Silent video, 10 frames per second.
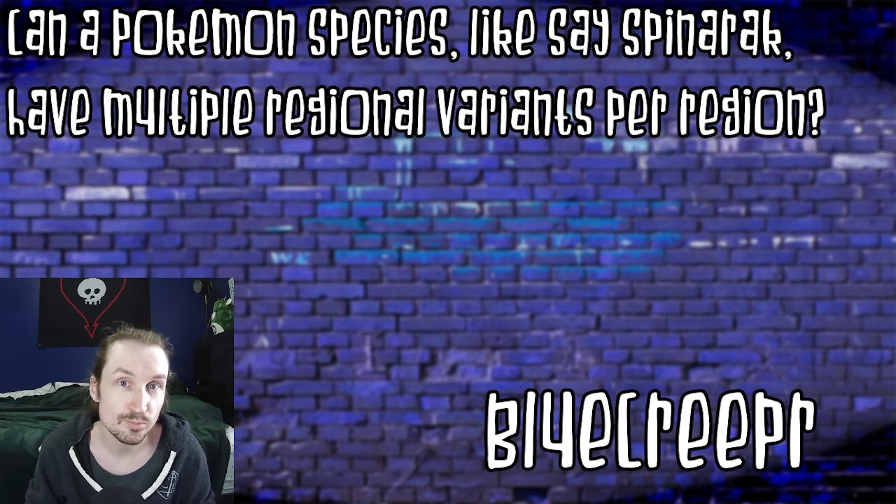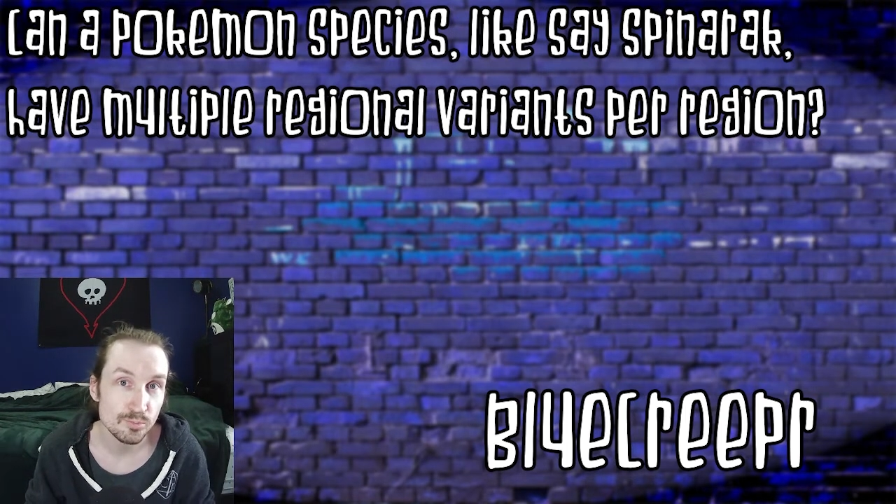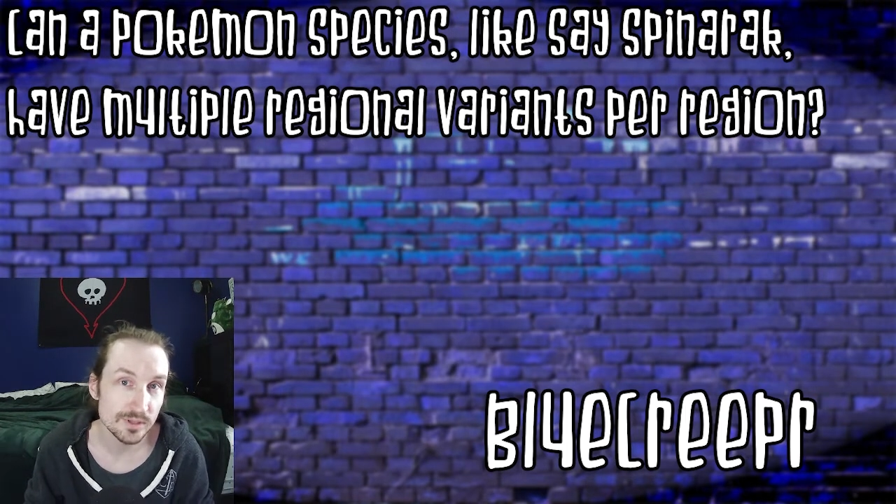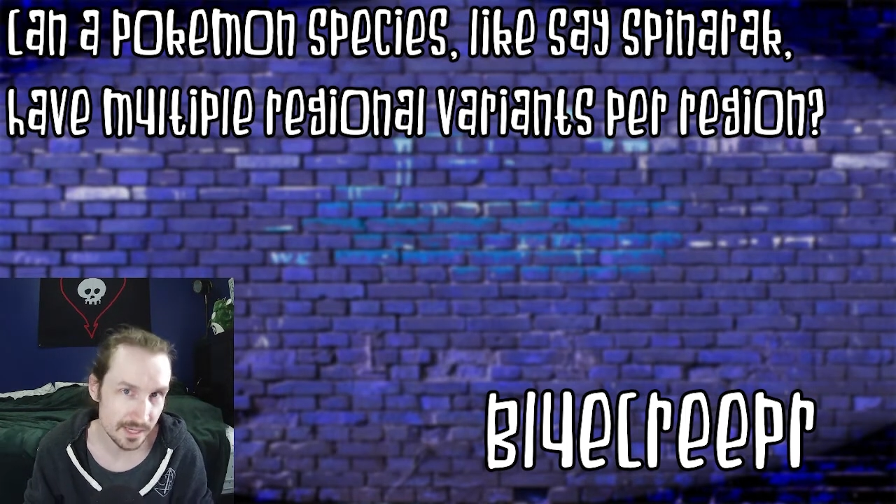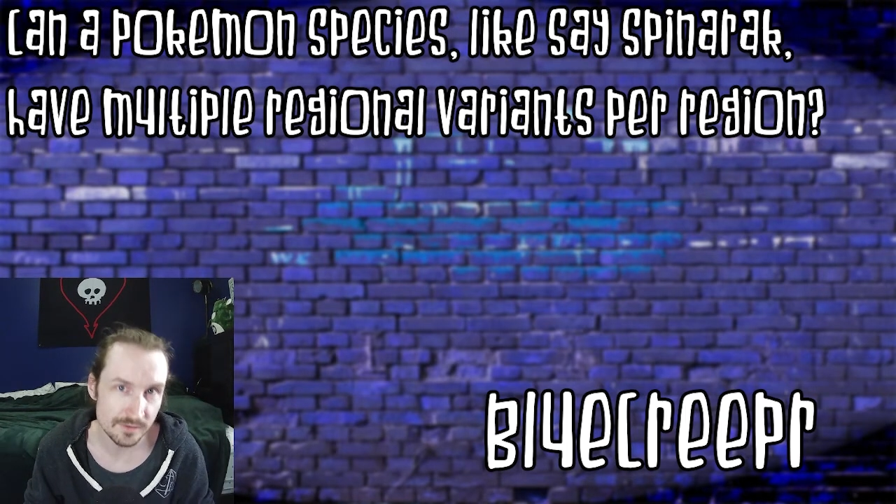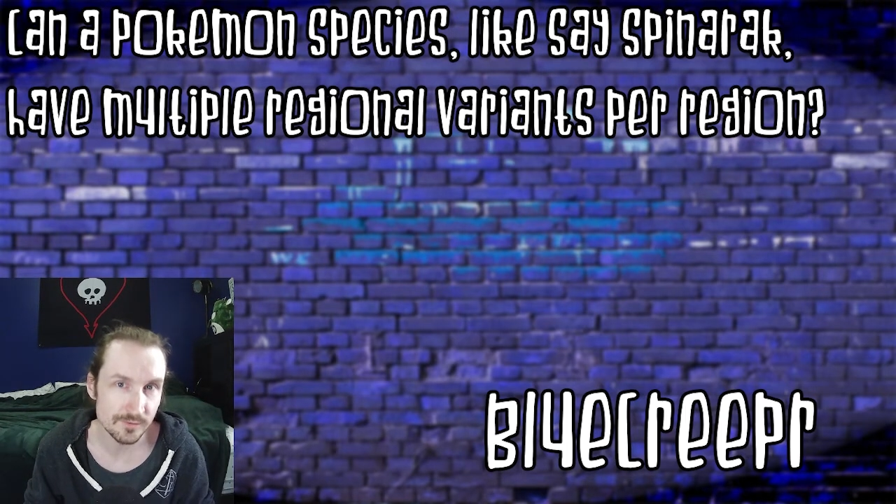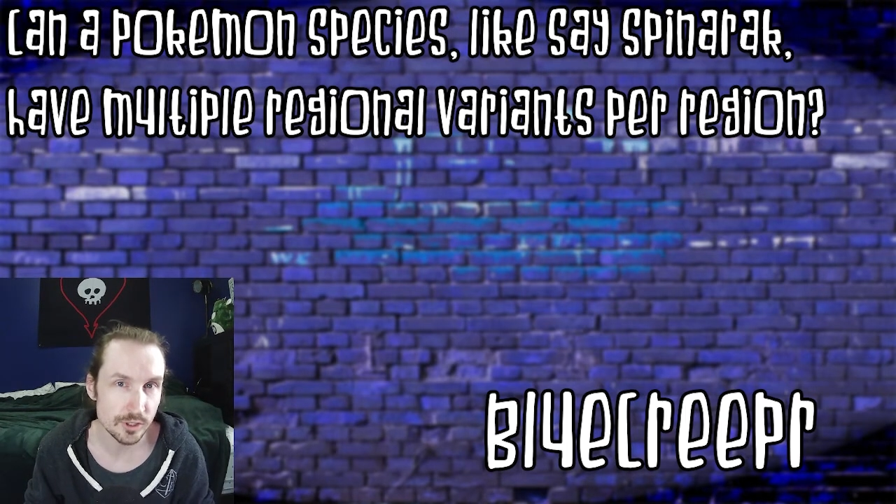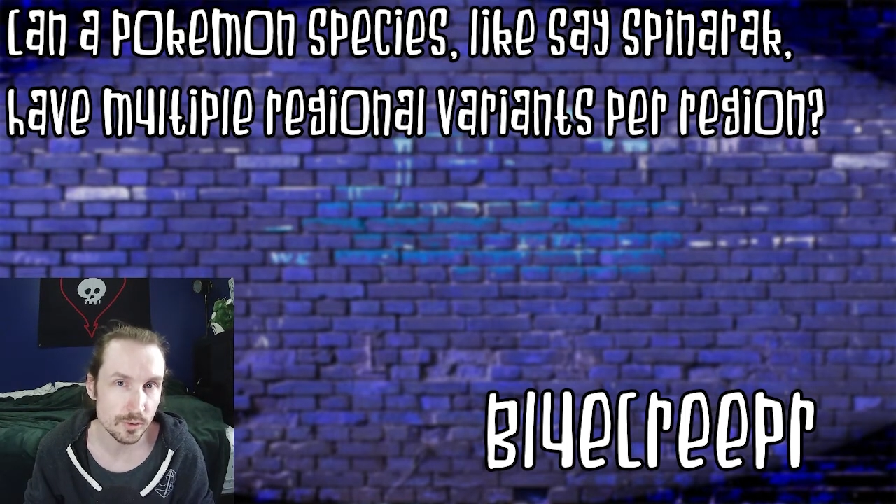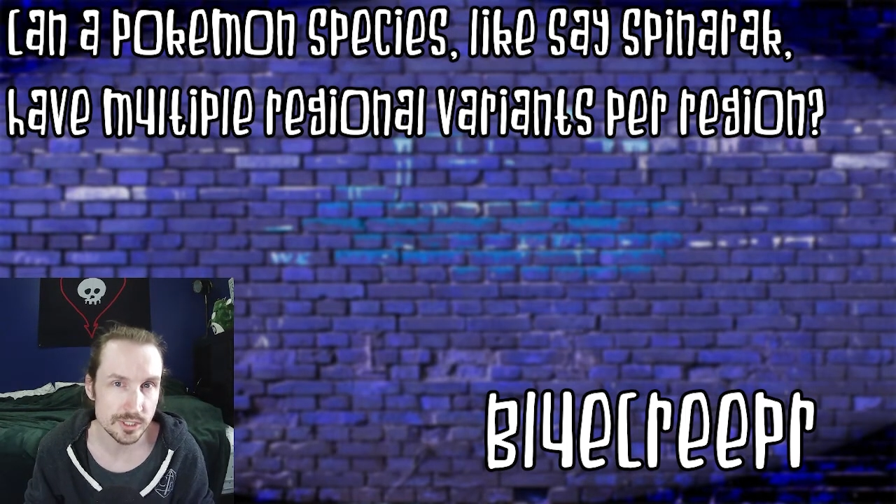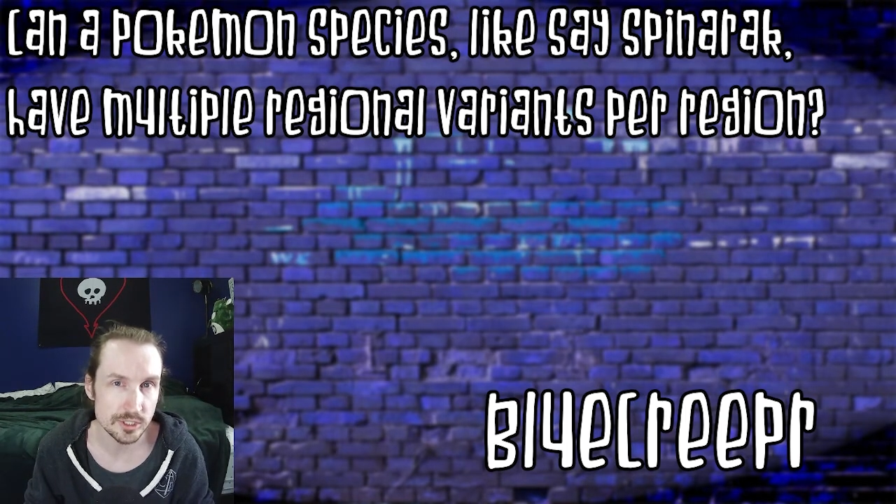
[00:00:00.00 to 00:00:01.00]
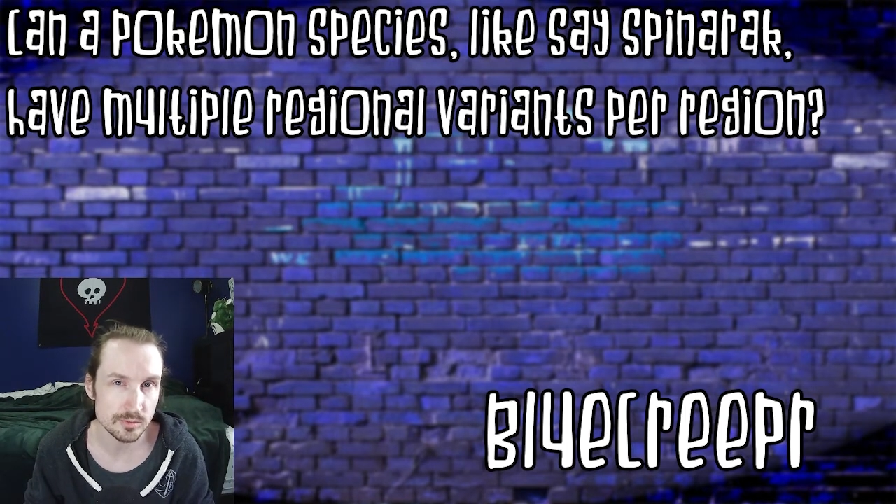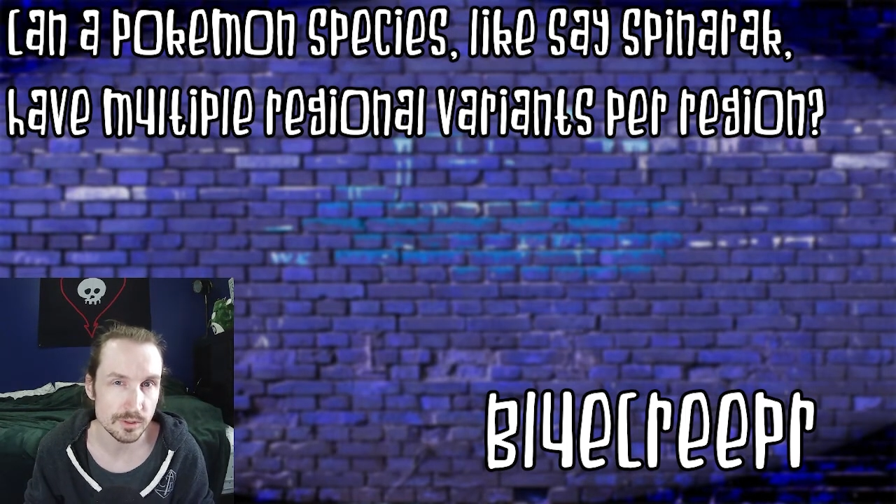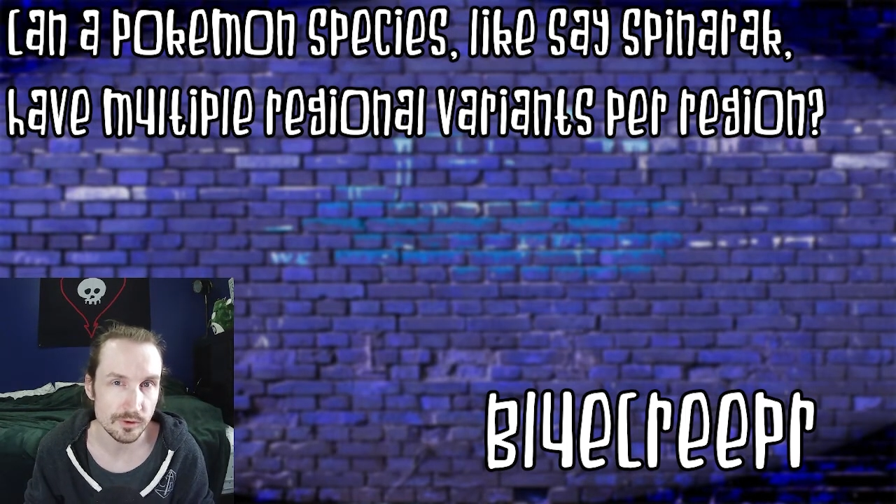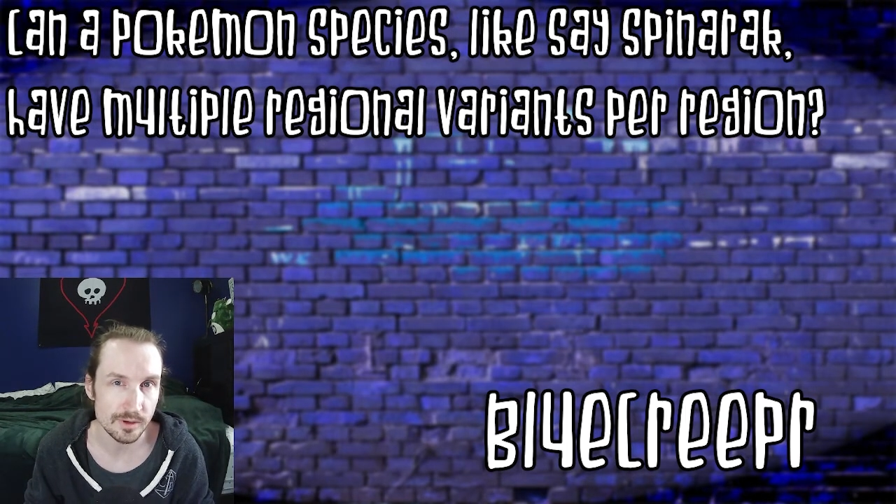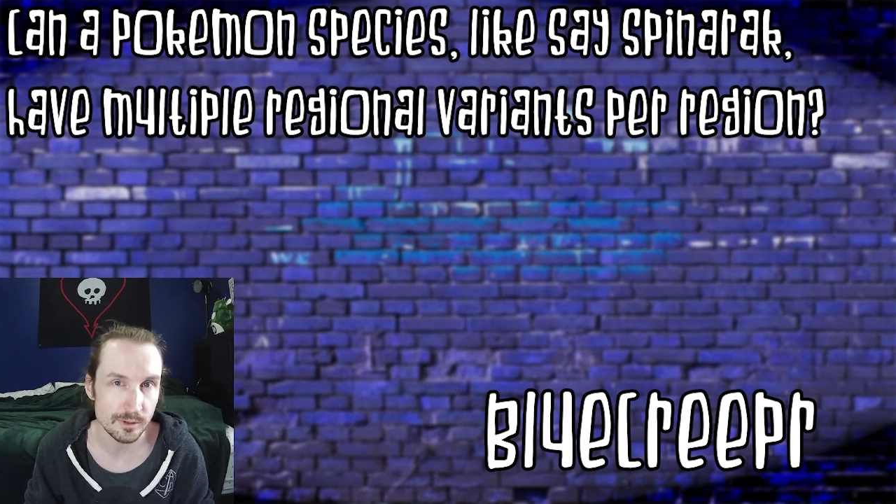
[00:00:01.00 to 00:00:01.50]
But thank you for your questions,
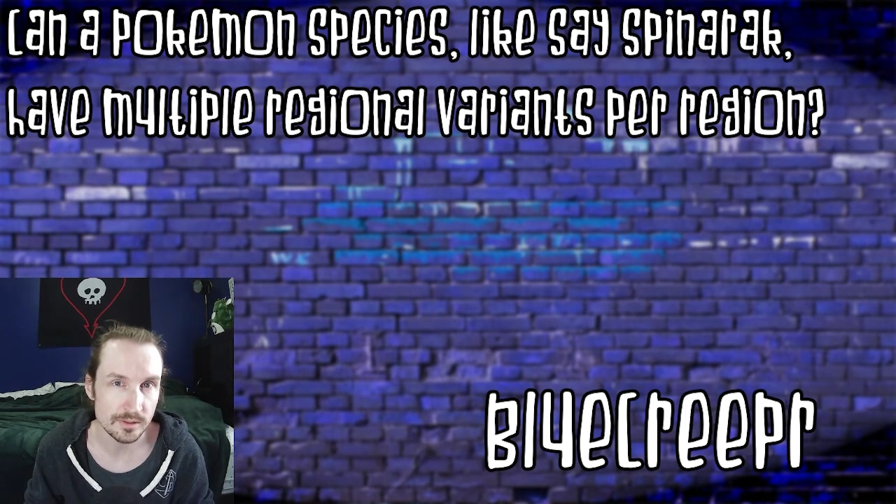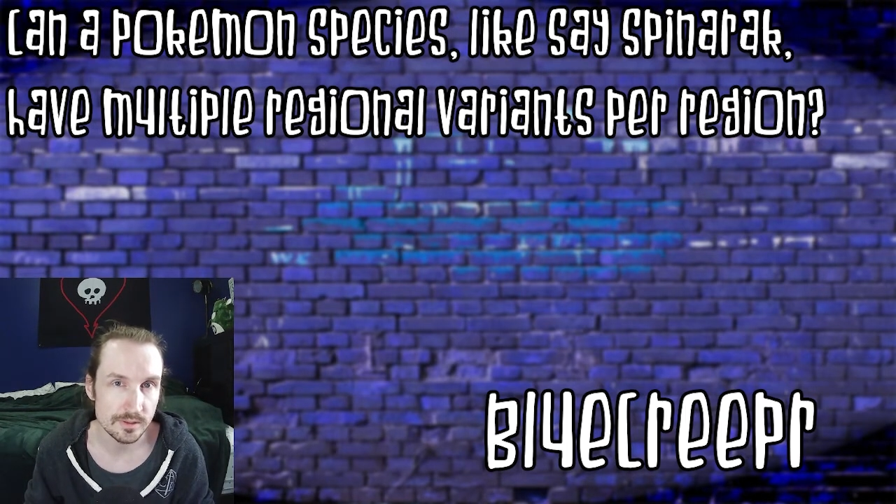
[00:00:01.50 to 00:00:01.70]
Blue Creeper.